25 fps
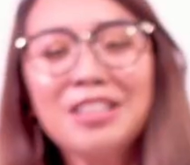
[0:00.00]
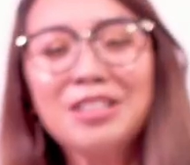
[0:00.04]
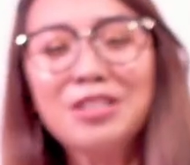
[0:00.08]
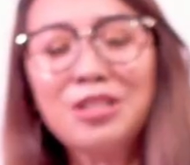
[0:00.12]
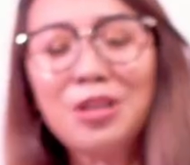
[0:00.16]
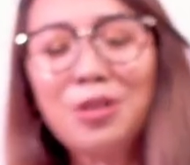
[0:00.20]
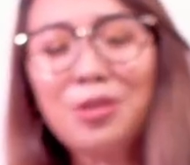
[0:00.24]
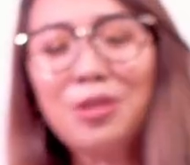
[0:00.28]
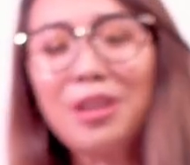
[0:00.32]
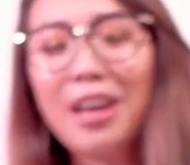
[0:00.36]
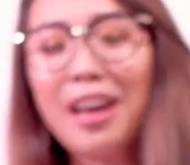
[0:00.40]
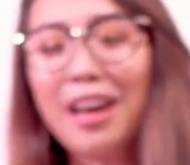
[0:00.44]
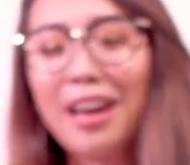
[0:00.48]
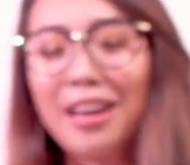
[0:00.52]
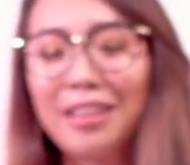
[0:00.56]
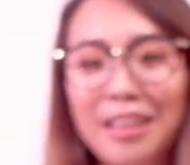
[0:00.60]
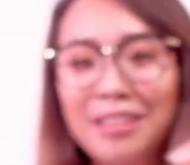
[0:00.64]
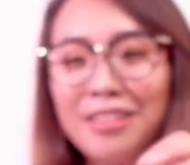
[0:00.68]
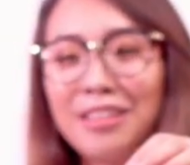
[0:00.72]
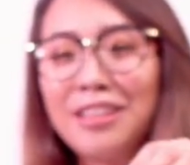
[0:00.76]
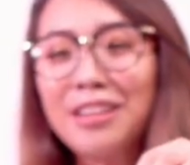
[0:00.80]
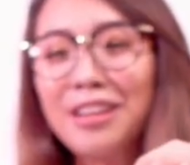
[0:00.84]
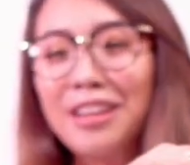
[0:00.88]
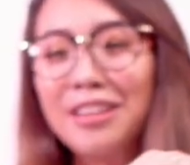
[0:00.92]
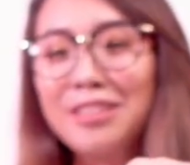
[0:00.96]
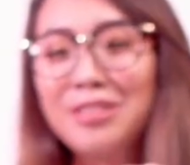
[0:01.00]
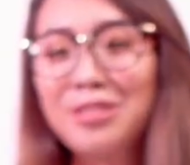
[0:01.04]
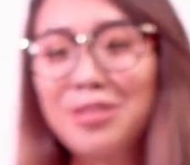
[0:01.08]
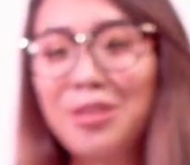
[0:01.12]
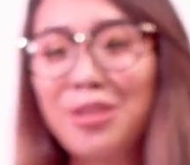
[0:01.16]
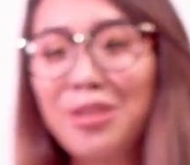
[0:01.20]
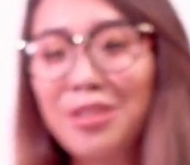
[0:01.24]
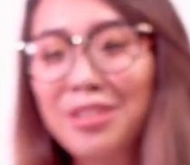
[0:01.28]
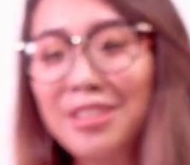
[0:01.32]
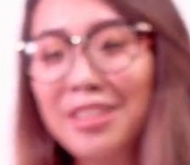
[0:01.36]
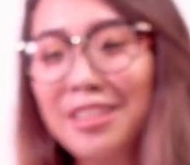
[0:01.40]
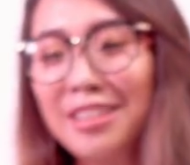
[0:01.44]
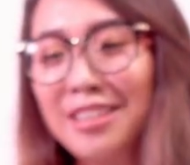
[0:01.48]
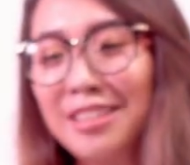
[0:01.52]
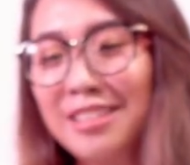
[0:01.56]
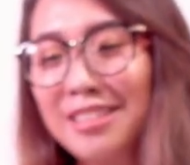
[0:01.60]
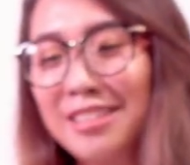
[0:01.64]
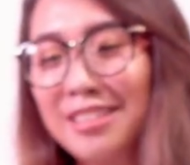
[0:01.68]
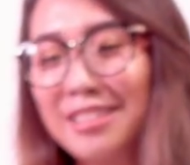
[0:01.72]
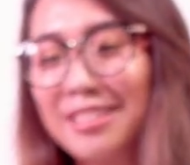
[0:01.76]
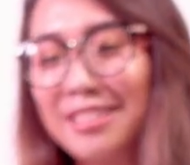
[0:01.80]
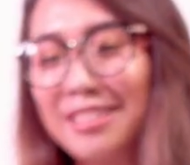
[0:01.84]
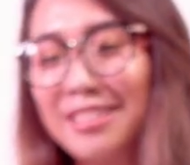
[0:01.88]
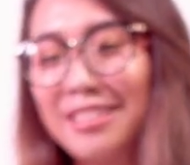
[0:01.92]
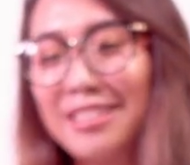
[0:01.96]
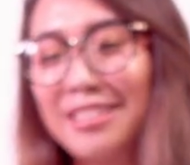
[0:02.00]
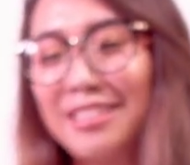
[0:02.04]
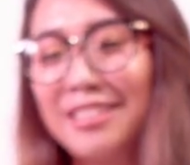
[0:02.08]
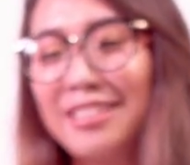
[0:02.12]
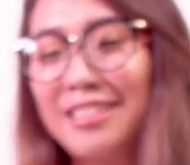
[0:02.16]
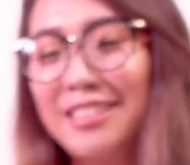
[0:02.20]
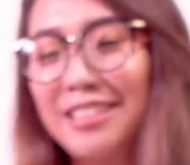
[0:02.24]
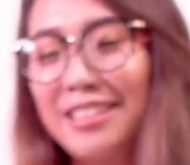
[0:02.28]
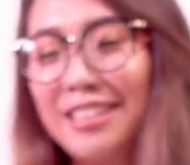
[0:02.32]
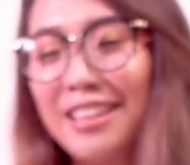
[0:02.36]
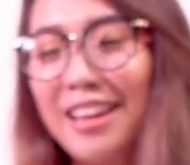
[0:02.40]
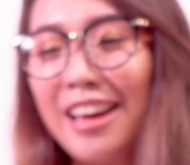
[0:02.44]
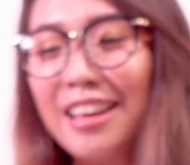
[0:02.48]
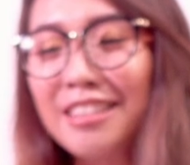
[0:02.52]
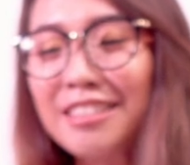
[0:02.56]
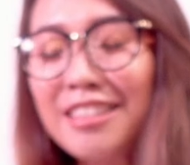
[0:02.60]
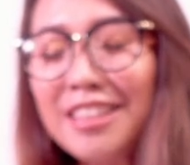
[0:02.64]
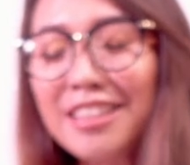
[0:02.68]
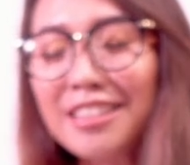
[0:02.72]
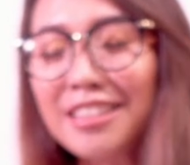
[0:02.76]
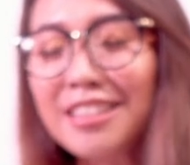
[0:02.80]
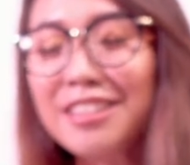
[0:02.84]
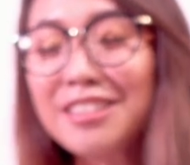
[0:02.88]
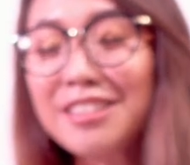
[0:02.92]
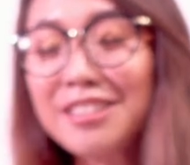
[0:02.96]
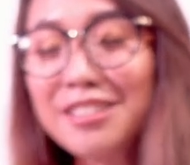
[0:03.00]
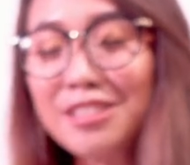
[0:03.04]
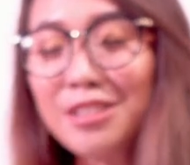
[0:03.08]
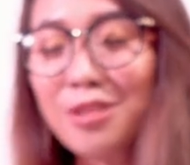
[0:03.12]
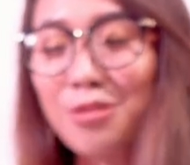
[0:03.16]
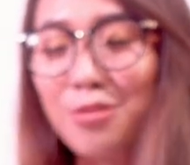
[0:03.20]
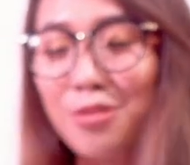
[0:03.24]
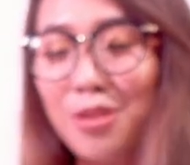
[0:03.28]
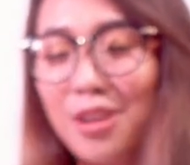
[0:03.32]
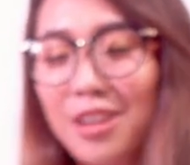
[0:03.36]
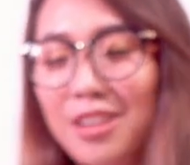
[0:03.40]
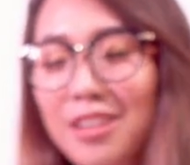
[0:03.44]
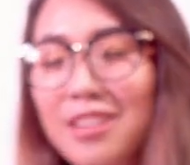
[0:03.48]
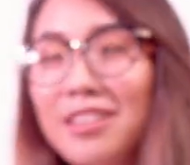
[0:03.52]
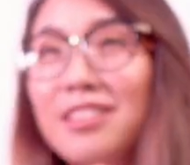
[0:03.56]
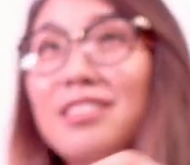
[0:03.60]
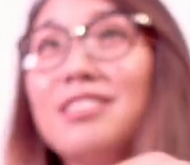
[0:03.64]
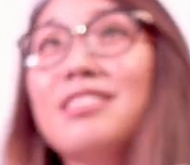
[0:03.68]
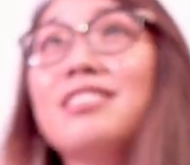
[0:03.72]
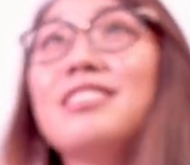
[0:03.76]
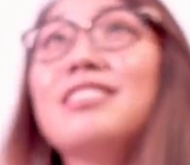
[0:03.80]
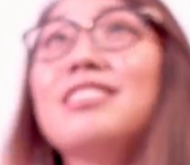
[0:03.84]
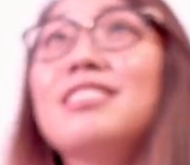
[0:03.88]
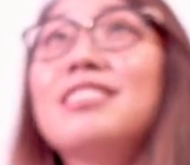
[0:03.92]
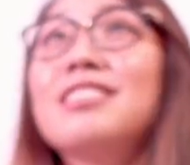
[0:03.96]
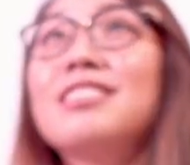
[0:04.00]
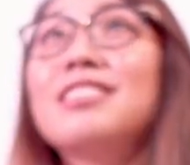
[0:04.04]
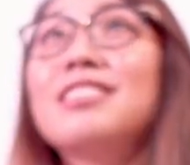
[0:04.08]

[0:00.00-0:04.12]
So yeah, I think I saw this. I think this is the one.